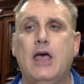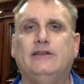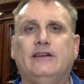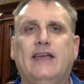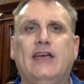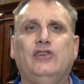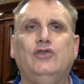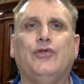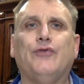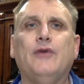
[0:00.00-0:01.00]
it takes
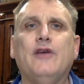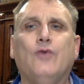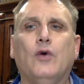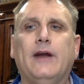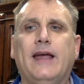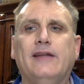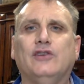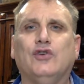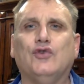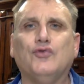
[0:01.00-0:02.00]
you 3 or 4 days
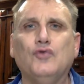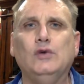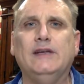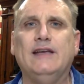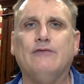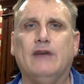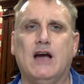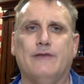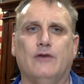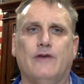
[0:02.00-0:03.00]
to truly
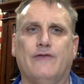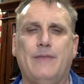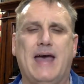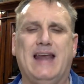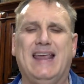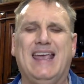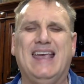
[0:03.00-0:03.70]
recover from that